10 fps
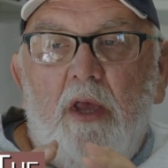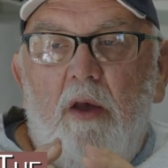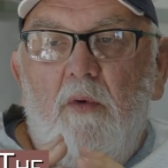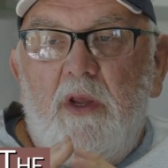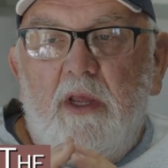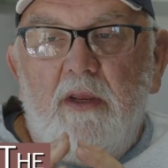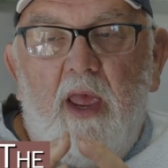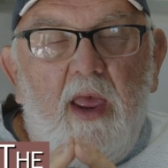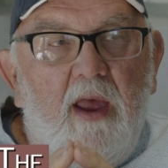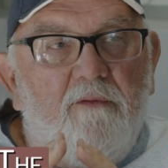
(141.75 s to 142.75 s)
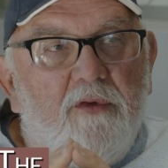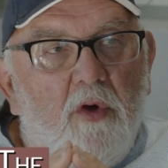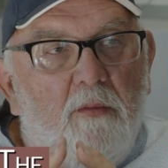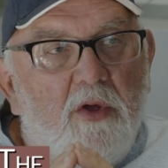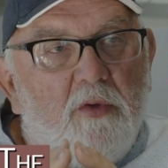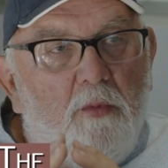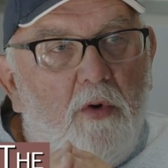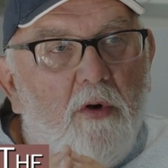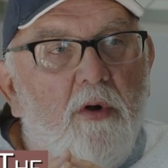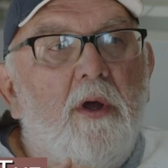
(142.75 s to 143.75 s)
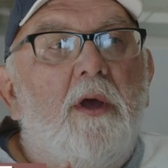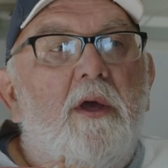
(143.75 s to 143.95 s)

and we can have so much more,